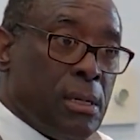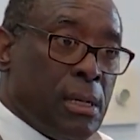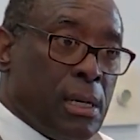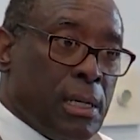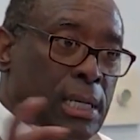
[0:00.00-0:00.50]

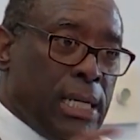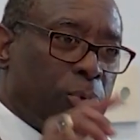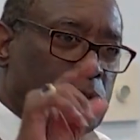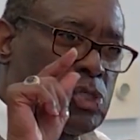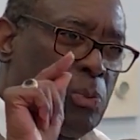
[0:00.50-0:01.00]
and he
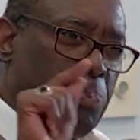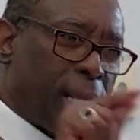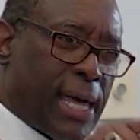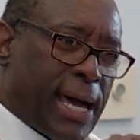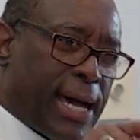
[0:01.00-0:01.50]
will
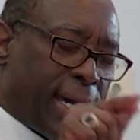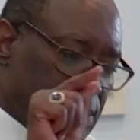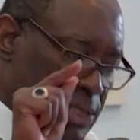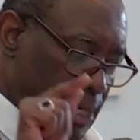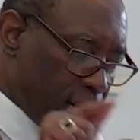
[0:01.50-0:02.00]
supply
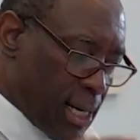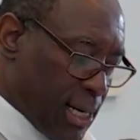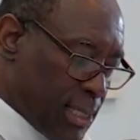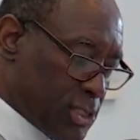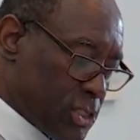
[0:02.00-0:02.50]
to
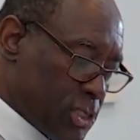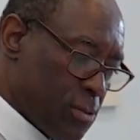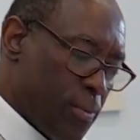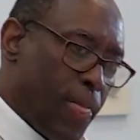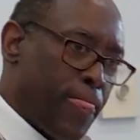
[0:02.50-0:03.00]
us
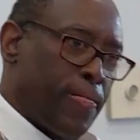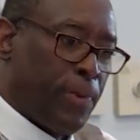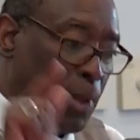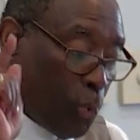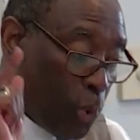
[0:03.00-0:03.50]

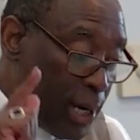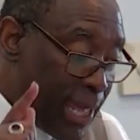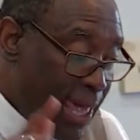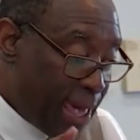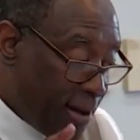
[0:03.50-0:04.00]

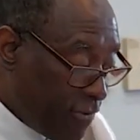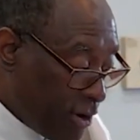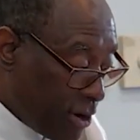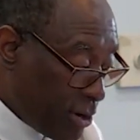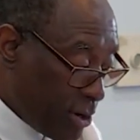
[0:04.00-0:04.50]

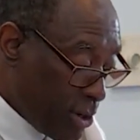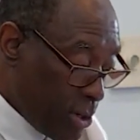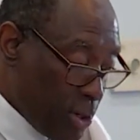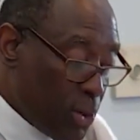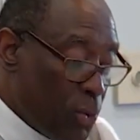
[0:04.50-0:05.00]
whatever
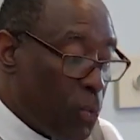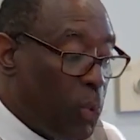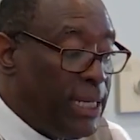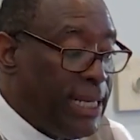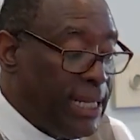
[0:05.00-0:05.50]
we
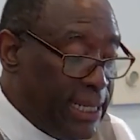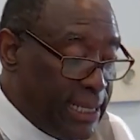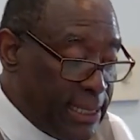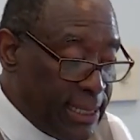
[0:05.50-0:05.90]
need.